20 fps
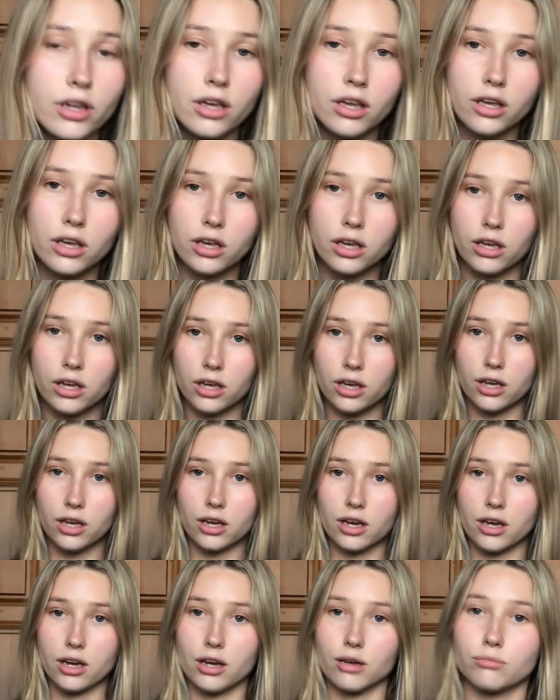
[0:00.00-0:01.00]

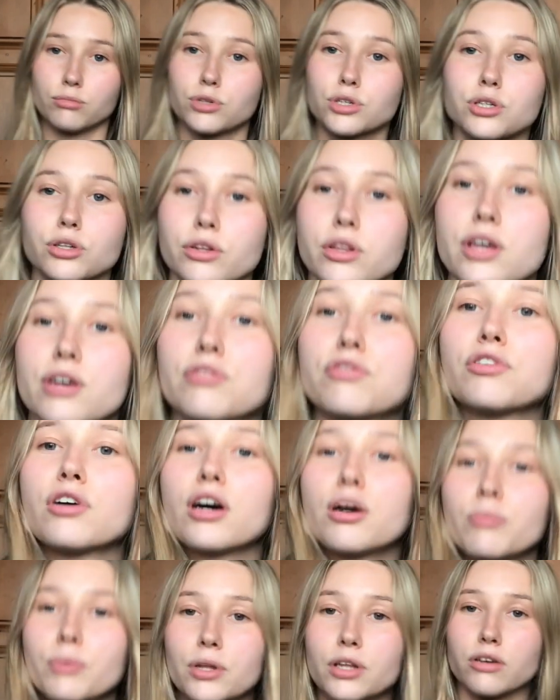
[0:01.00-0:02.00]
I'm sure they're
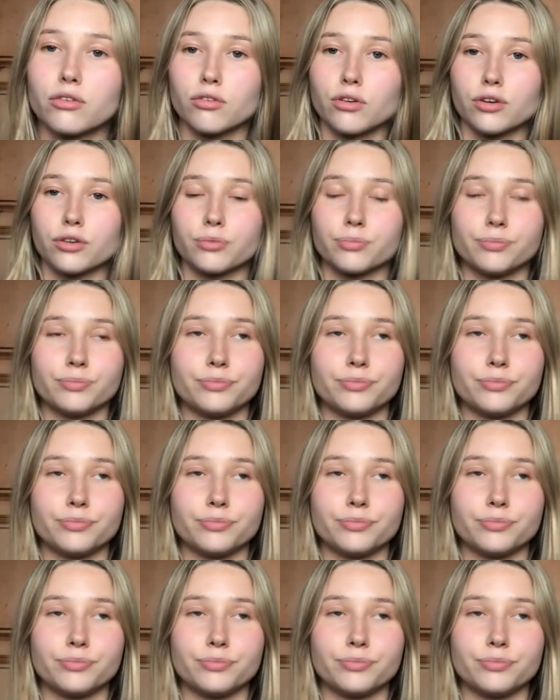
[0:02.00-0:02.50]
fine when they're on.